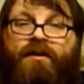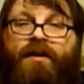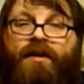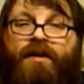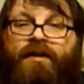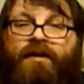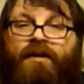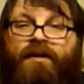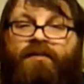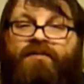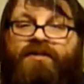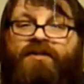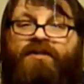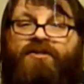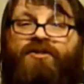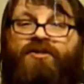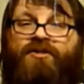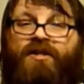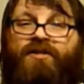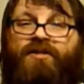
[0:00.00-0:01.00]
And obviously
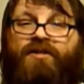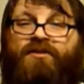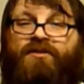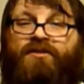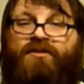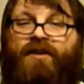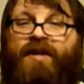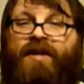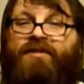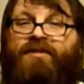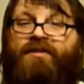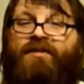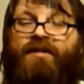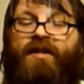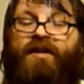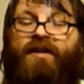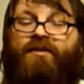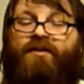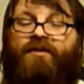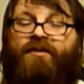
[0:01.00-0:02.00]
Jesus Christ
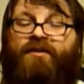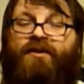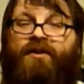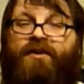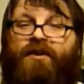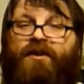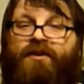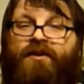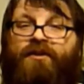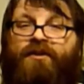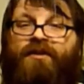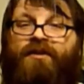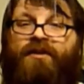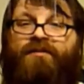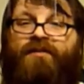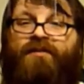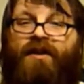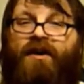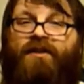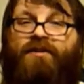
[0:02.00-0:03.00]
didn't have an earthly
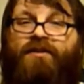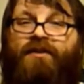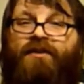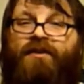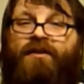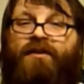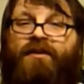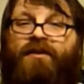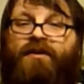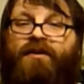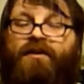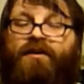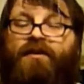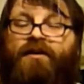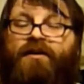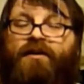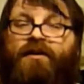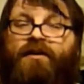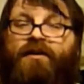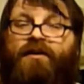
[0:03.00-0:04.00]
father,
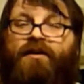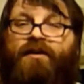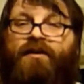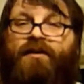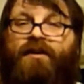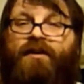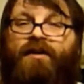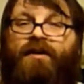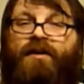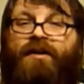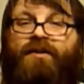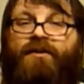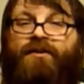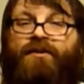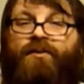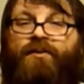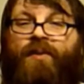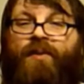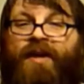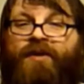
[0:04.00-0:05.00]
and neither
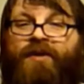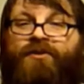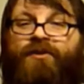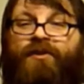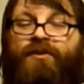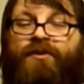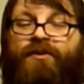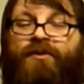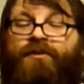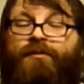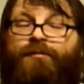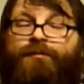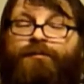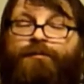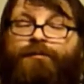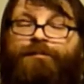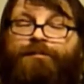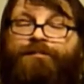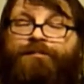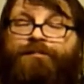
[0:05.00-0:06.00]
do angels.
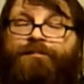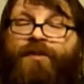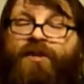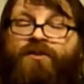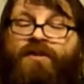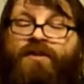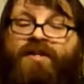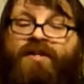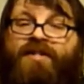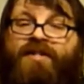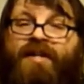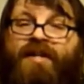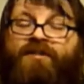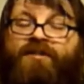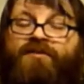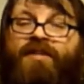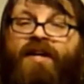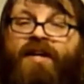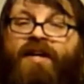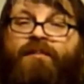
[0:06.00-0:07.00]
So these
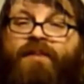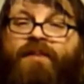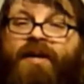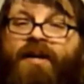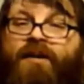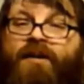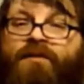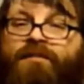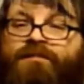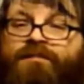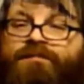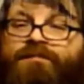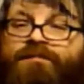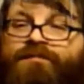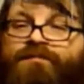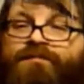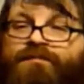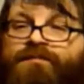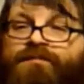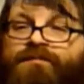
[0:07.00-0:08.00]
angels came down,
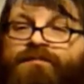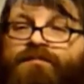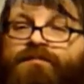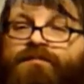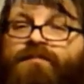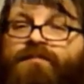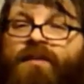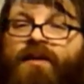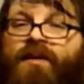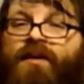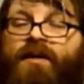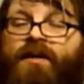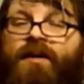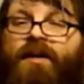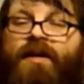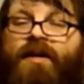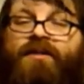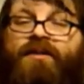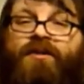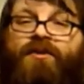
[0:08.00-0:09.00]

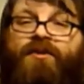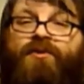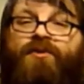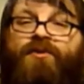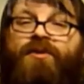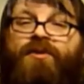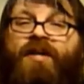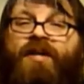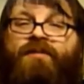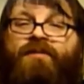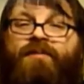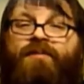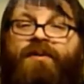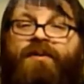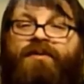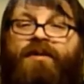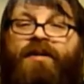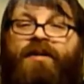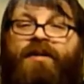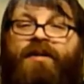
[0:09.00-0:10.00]
as in the New
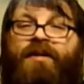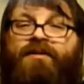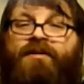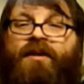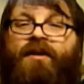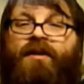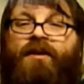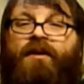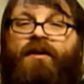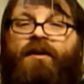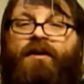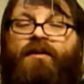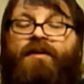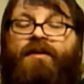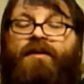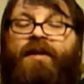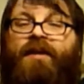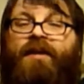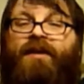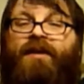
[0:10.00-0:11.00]
Testament says,
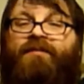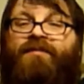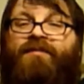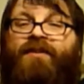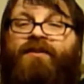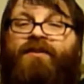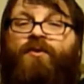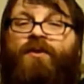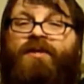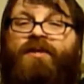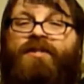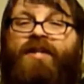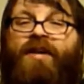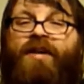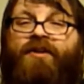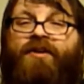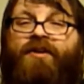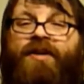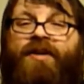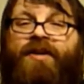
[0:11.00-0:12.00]
they left their
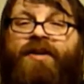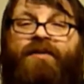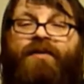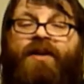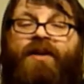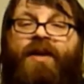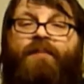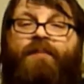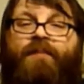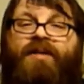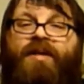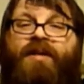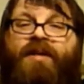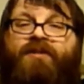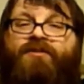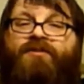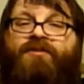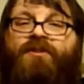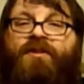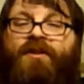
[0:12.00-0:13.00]
okaterion, their
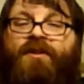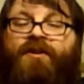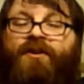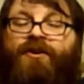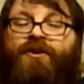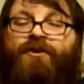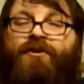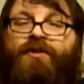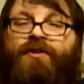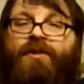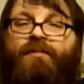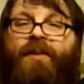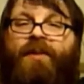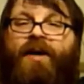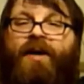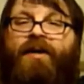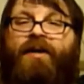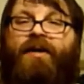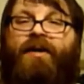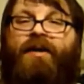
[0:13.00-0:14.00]
habitation, their earthly
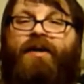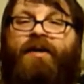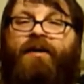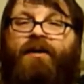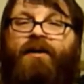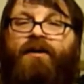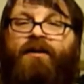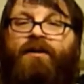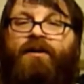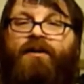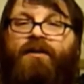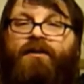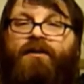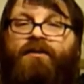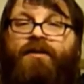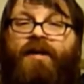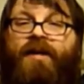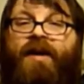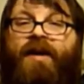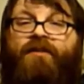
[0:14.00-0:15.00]
body
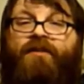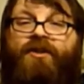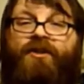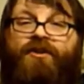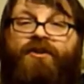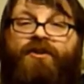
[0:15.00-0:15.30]
to have